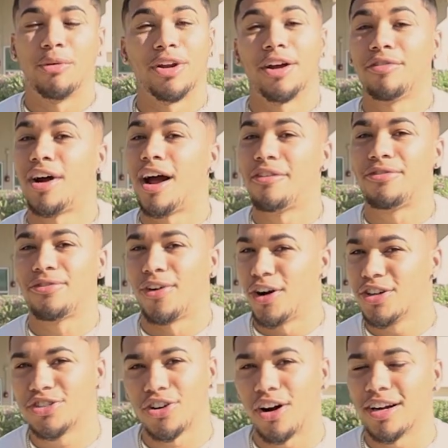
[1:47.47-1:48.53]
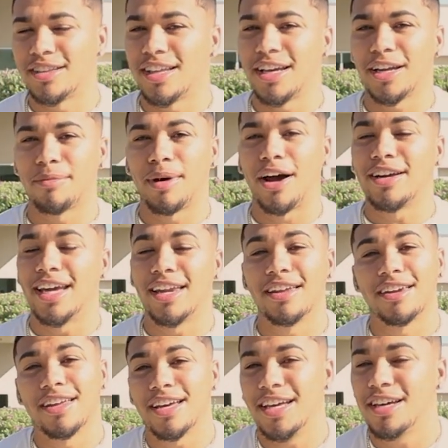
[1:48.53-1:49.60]
And whenever I first started thinking about
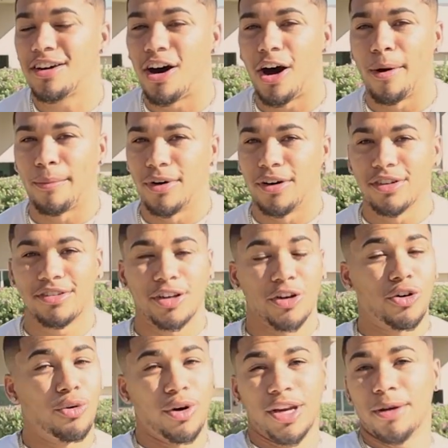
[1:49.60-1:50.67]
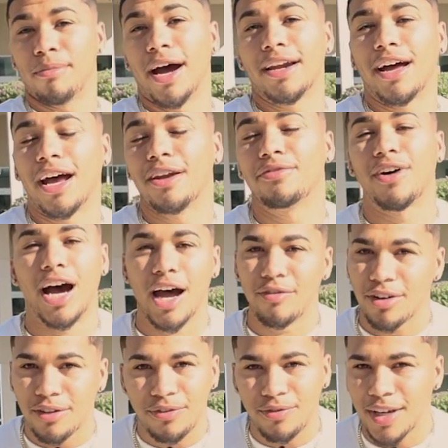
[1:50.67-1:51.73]
getting into e-commerce and quitting my nine to five
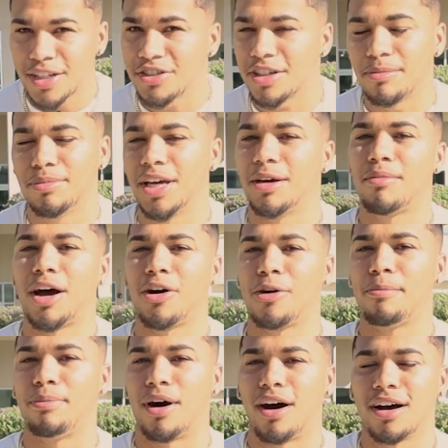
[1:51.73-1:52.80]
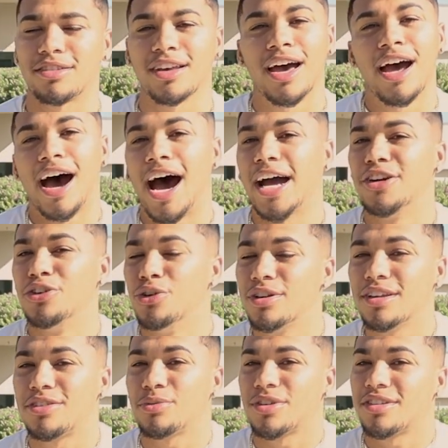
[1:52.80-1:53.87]
and officially being my own boss, I knew
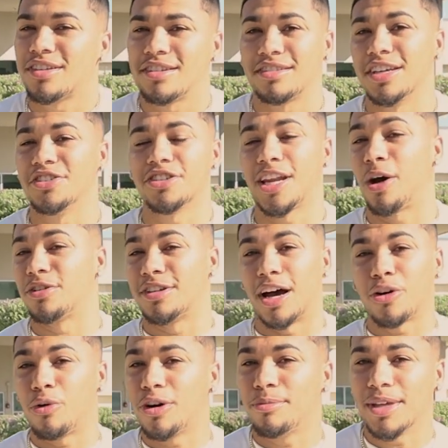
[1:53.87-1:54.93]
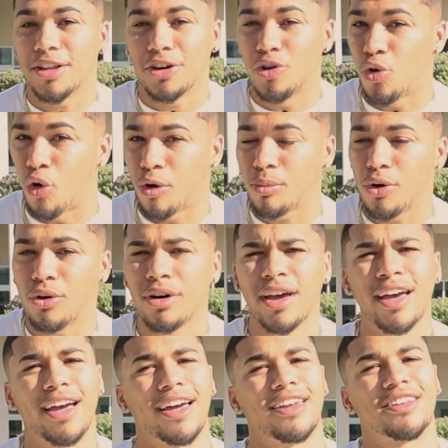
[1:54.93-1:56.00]
this was a decision that was not going to be the normal
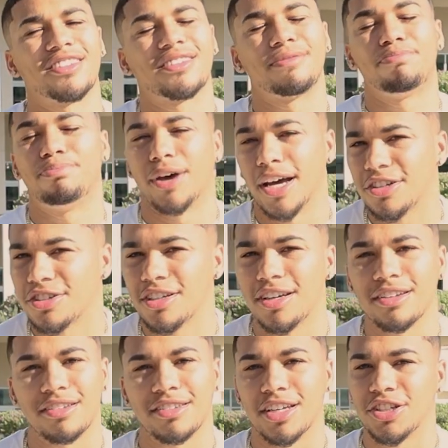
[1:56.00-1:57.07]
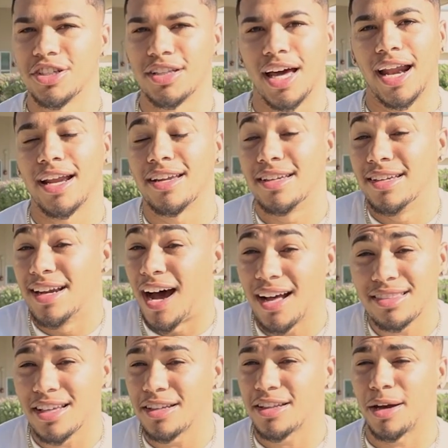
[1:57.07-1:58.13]
and especially a decision that I did
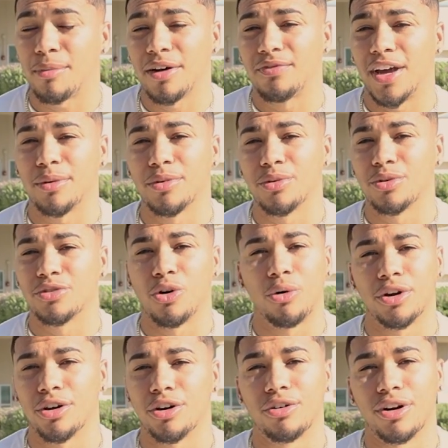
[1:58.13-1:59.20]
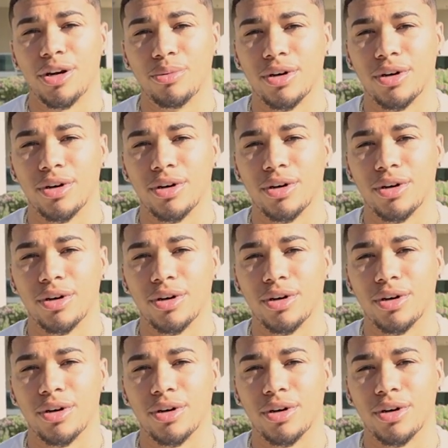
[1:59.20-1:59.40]
not think that my family was going to agree